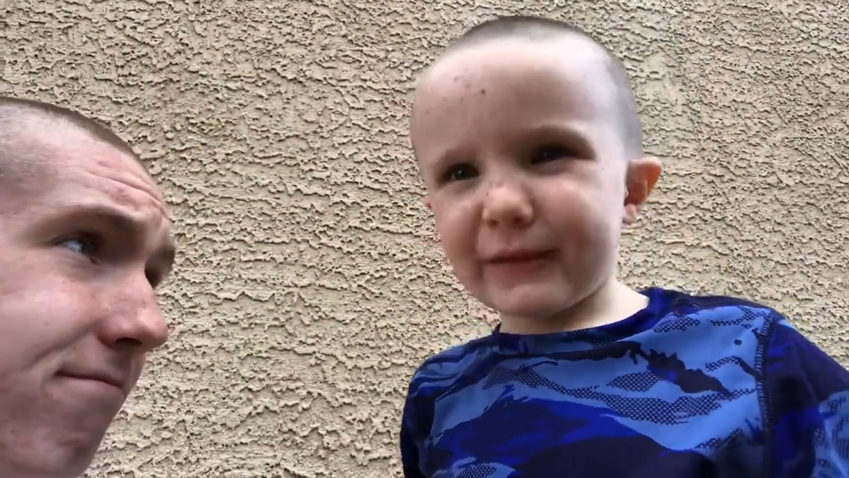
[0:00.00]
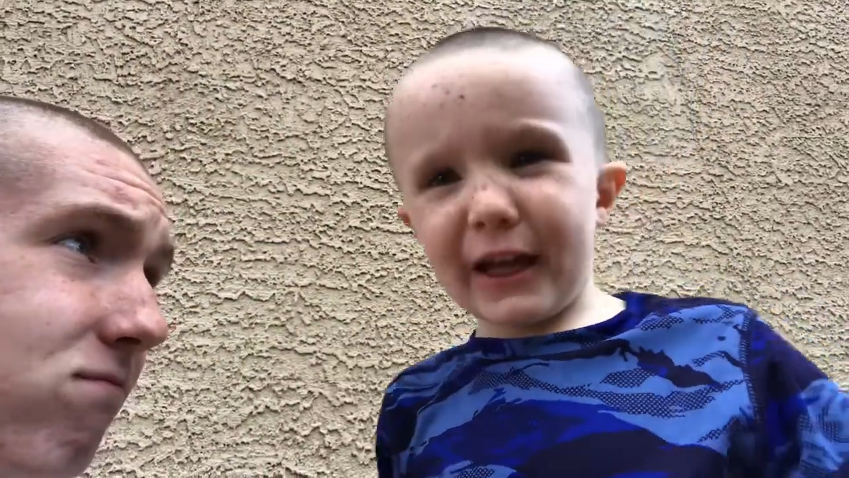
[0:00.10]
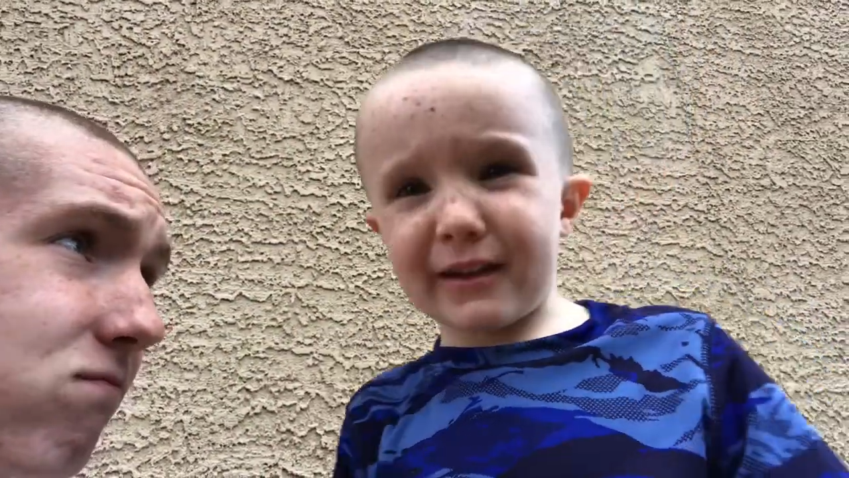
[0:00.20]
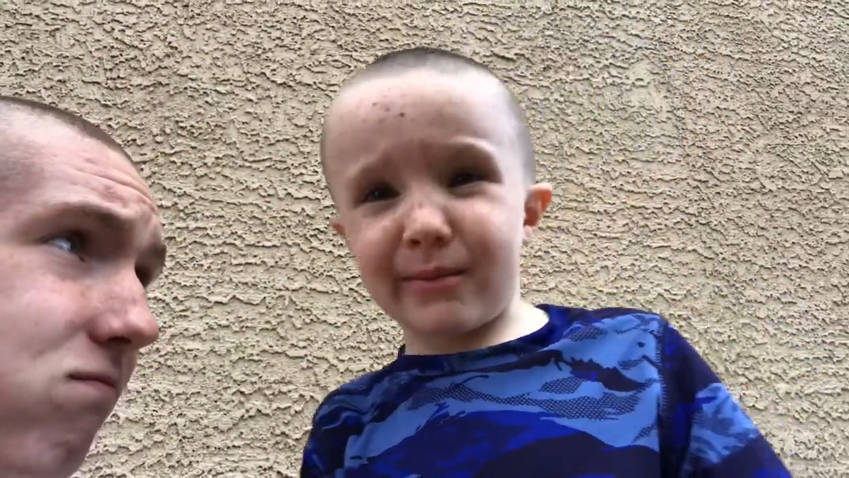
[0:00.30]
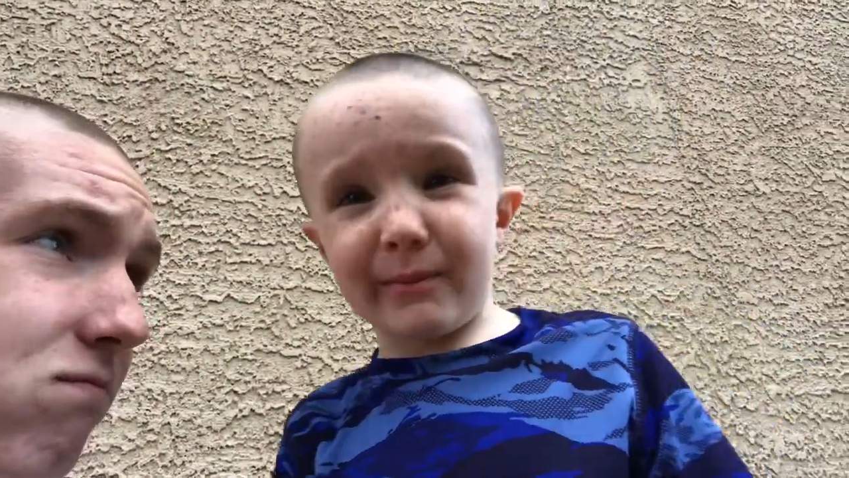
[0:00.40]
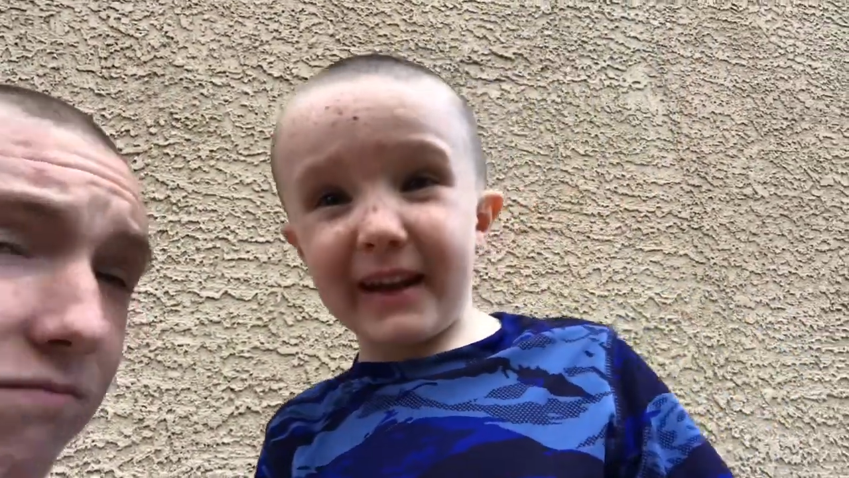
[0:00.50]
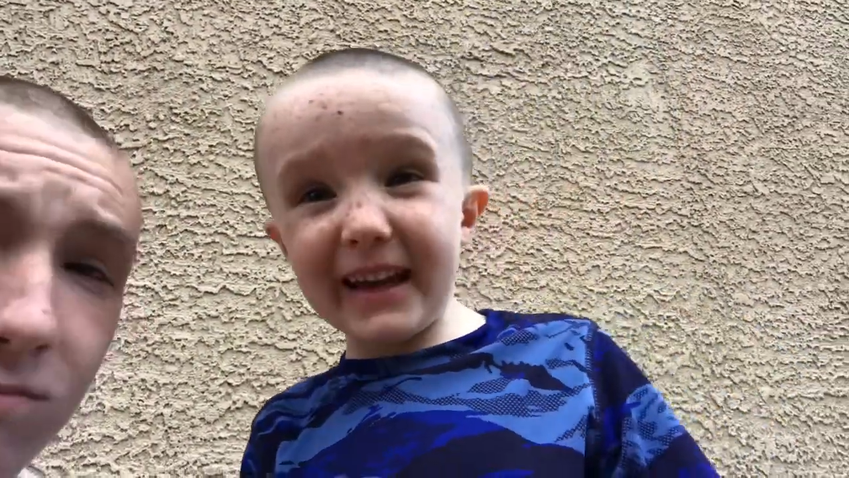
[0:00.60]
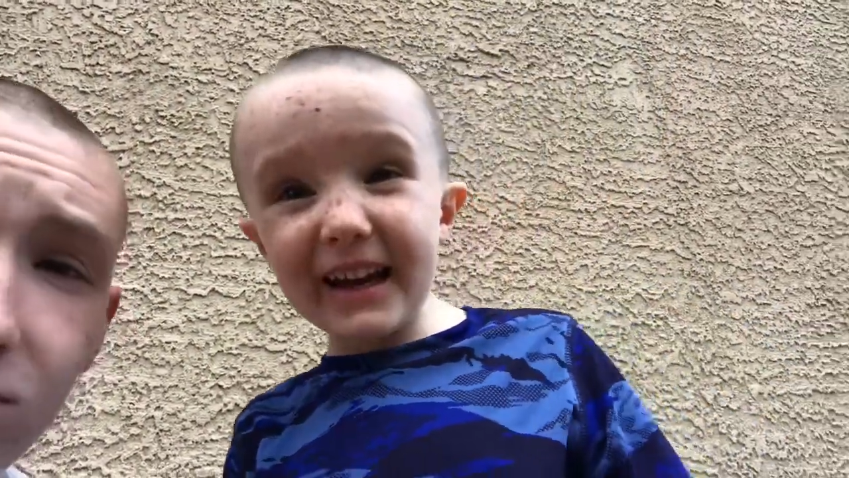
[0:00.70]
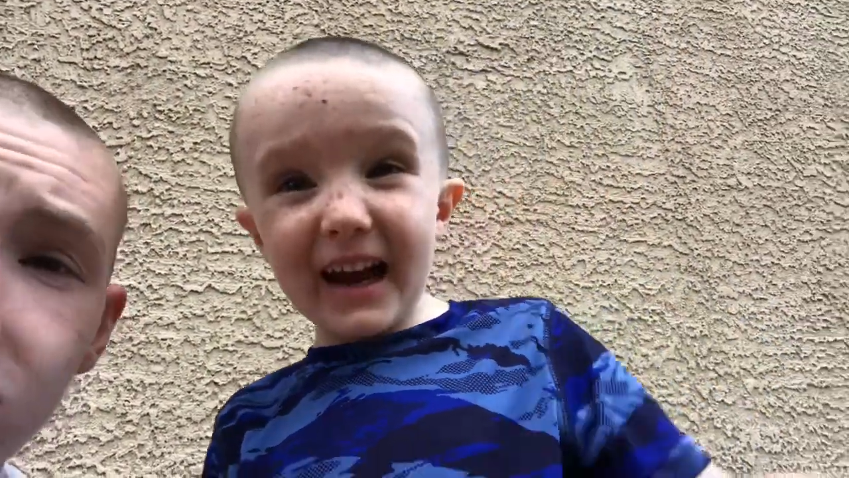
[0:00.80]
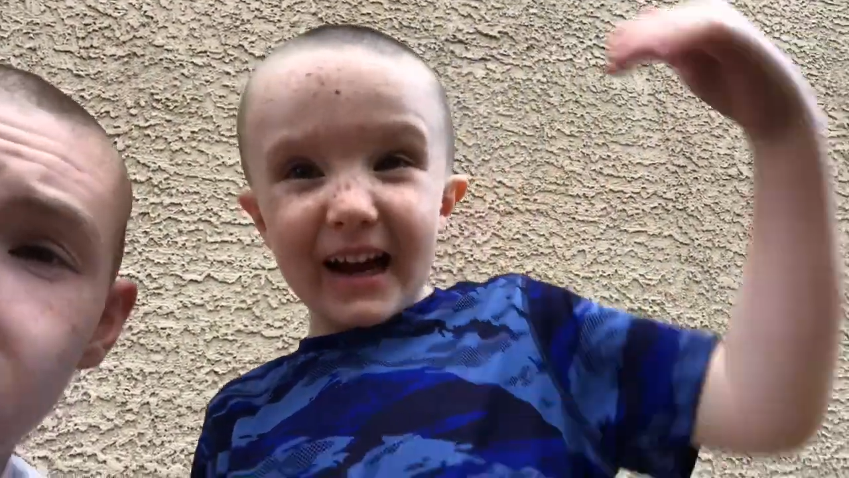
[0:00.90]
Like me?
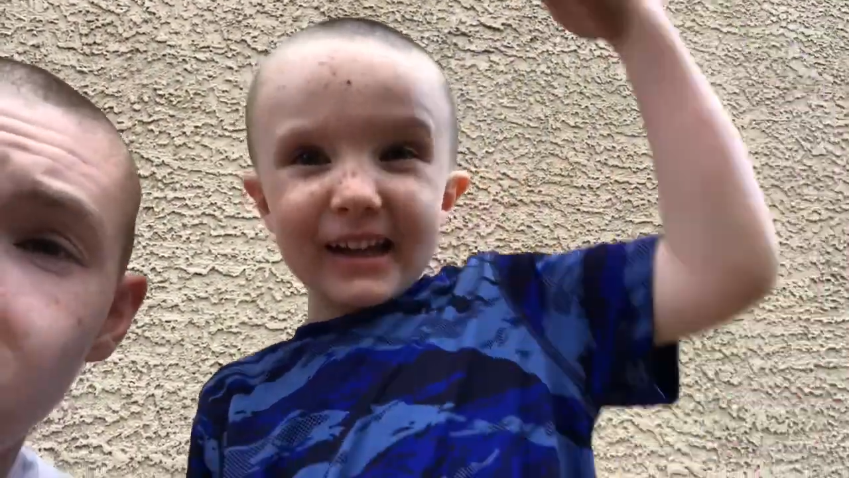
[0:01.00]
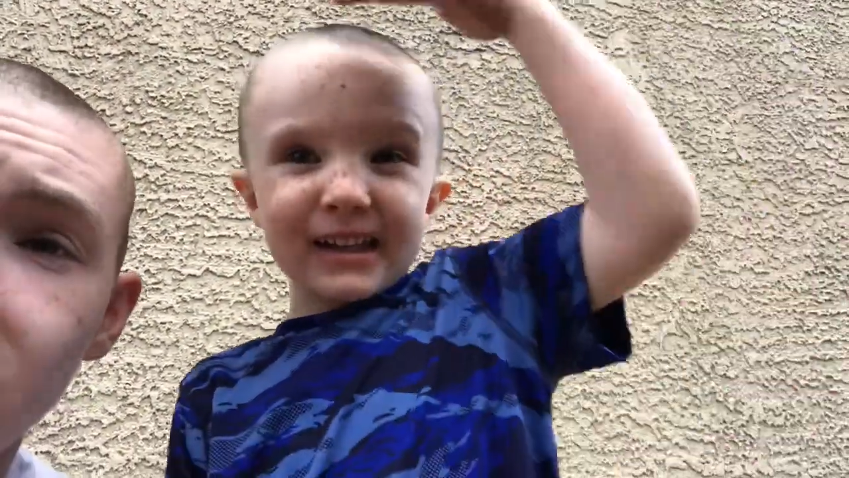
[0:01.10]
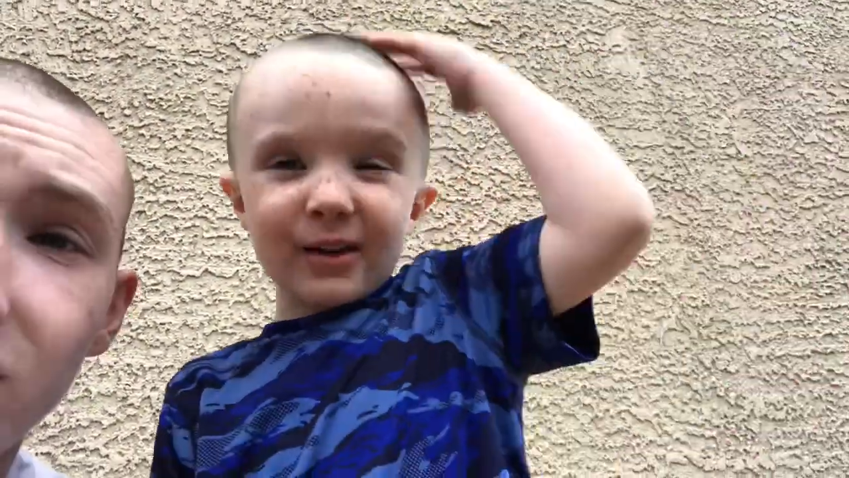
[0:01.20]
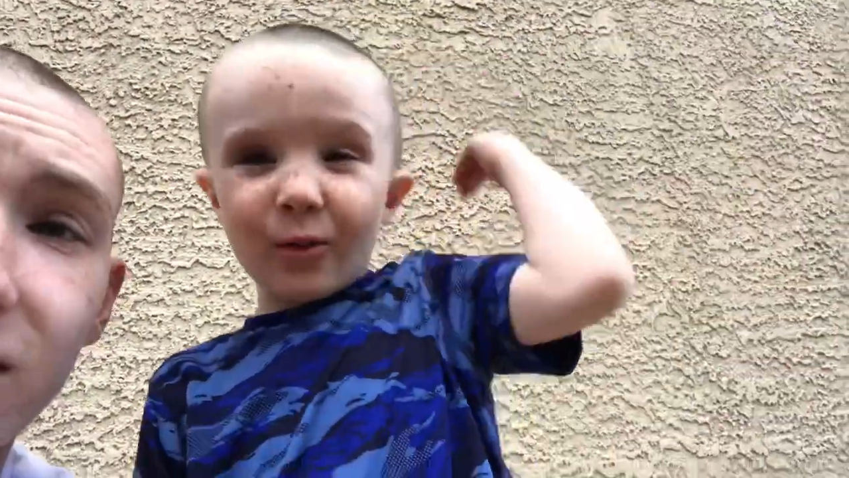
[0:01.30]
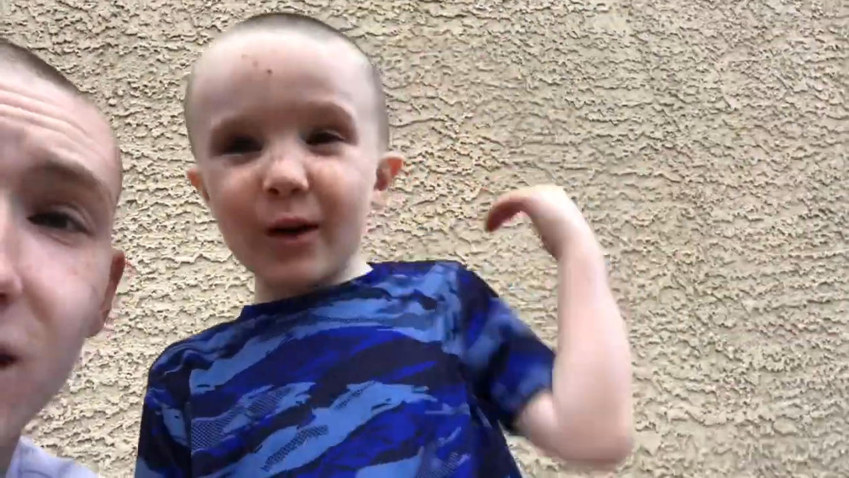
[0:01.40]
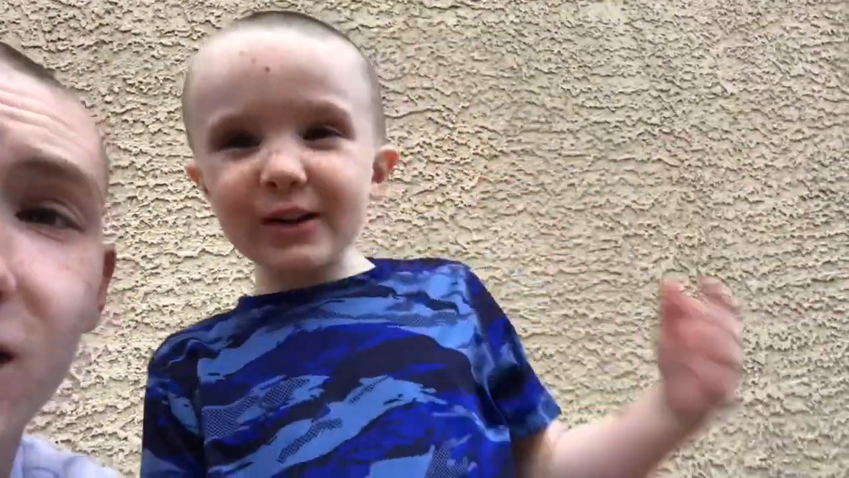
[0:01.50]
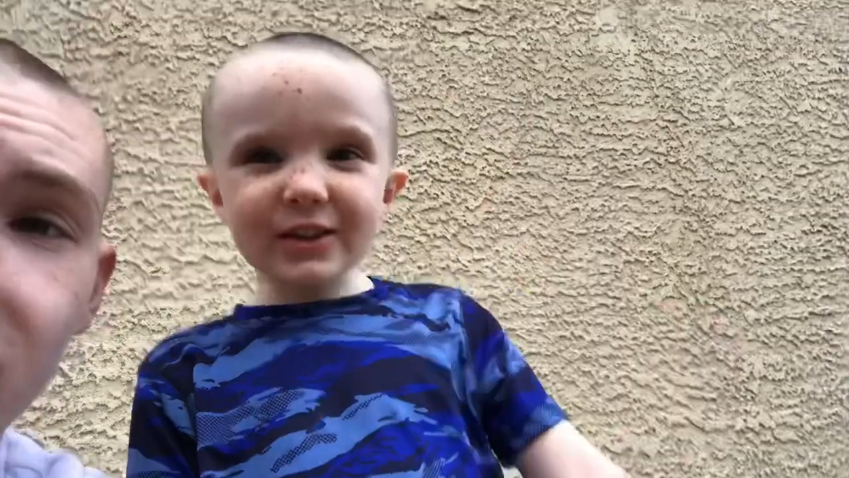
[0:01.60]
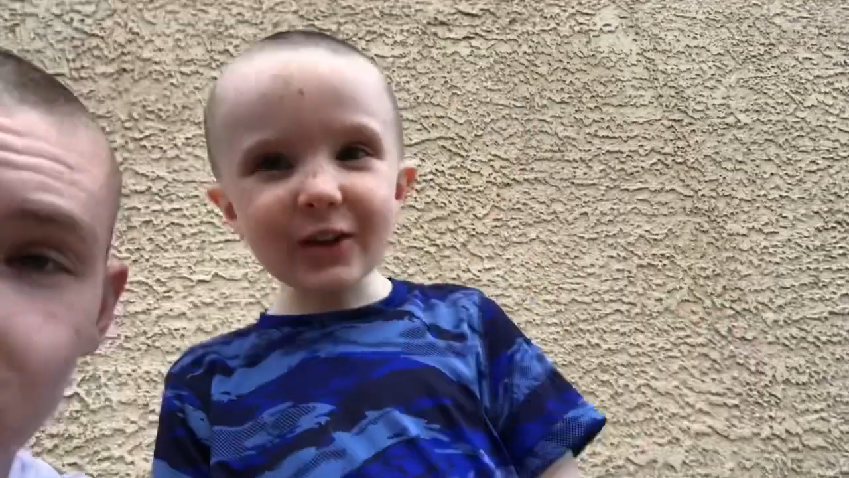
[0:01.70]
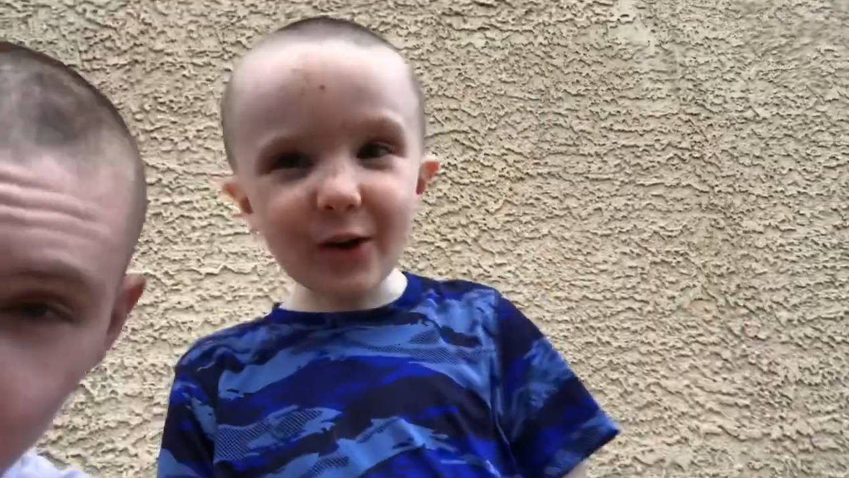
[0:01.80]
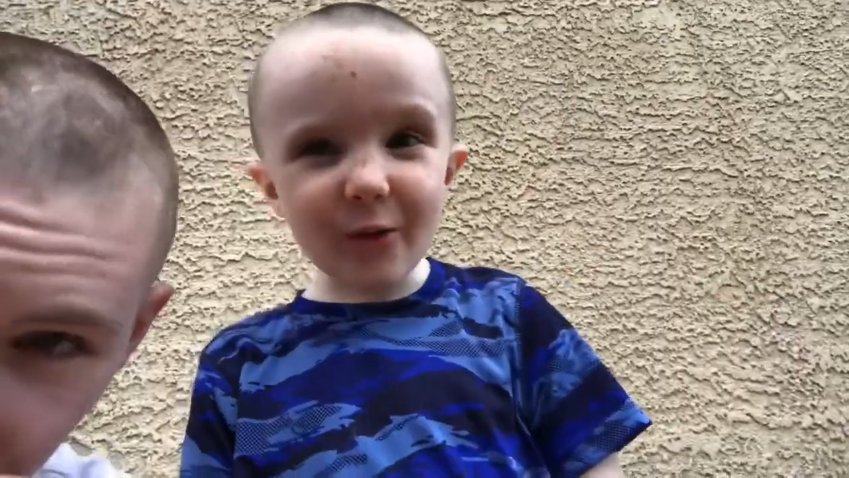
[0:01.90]
I get a 1
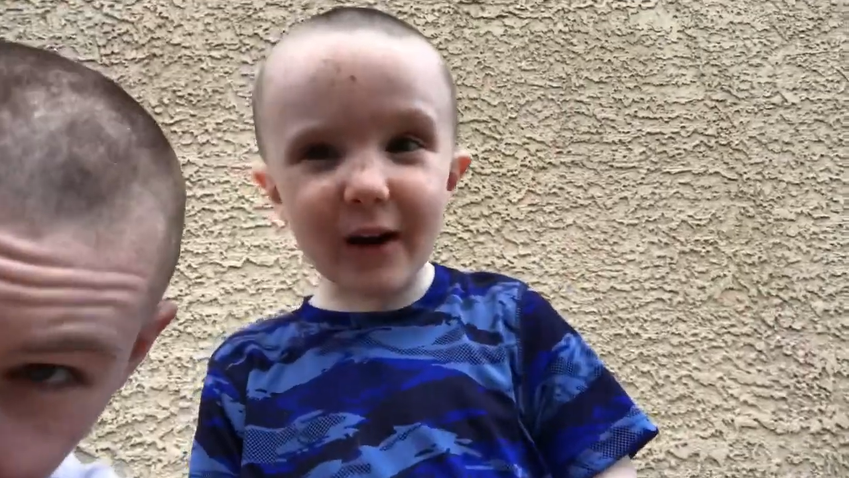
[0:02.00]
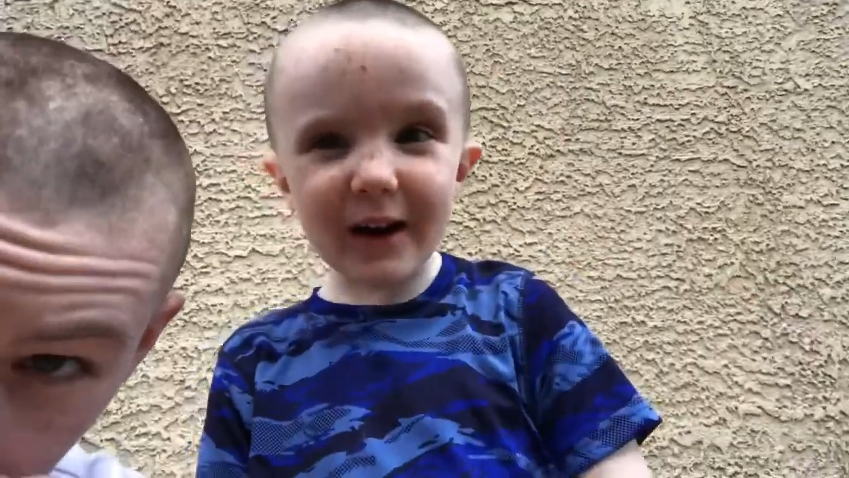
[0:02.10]
too.